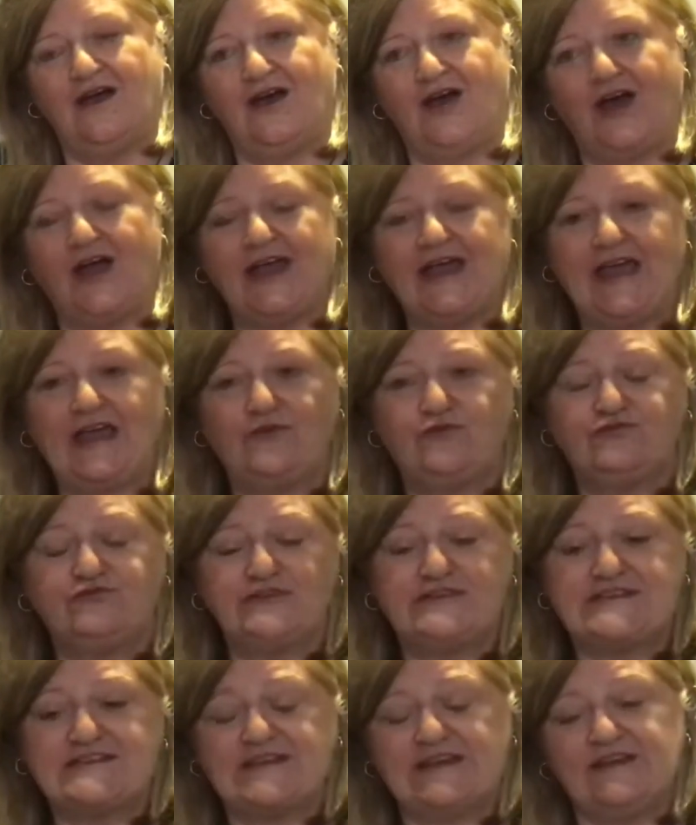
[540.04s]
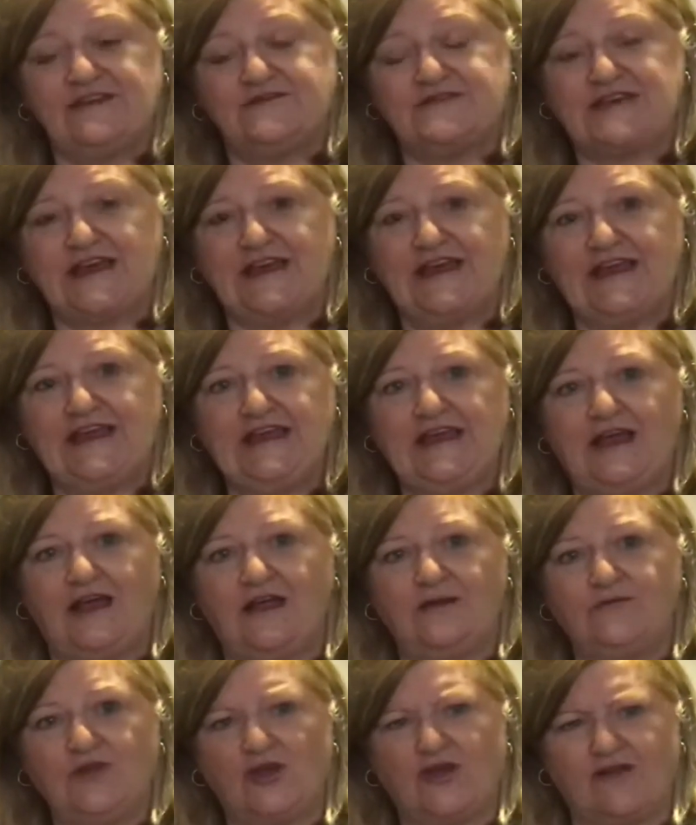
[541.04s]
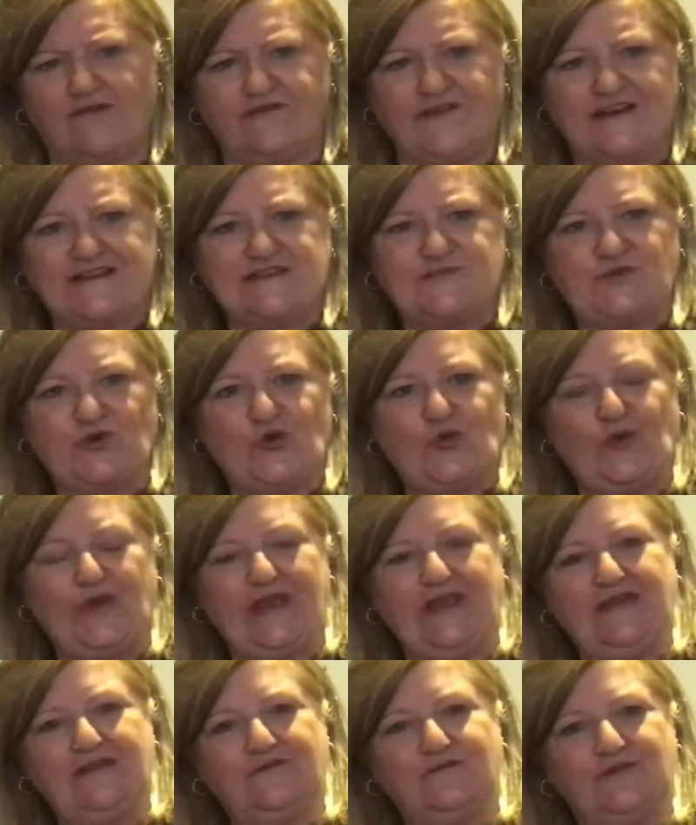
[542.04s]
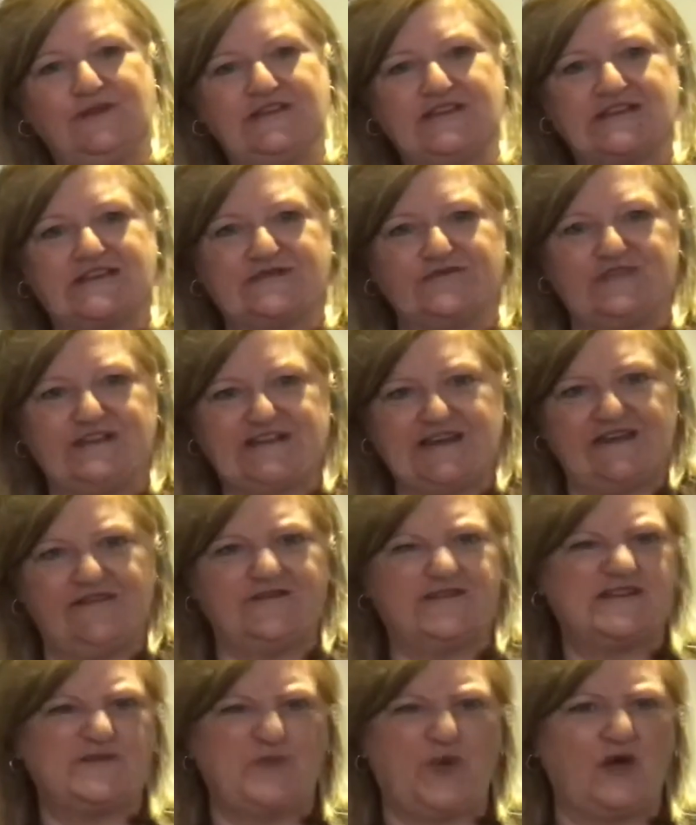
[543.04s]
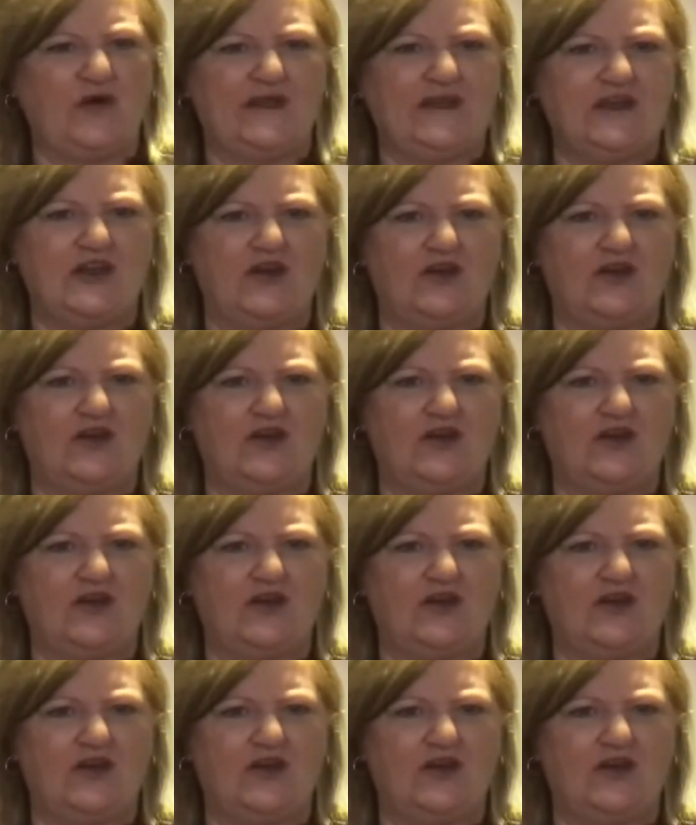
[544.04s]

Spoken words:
I received a, like on Facebook, we received, you